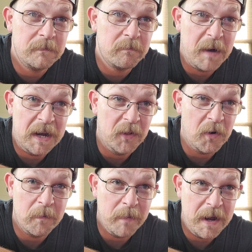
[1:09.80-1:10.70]

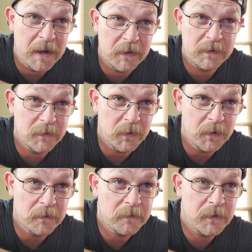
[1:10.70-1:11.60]
Mylar bags full
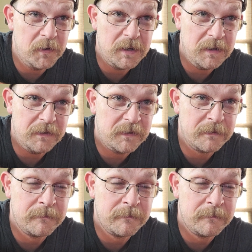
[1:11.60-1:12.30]
of cookies.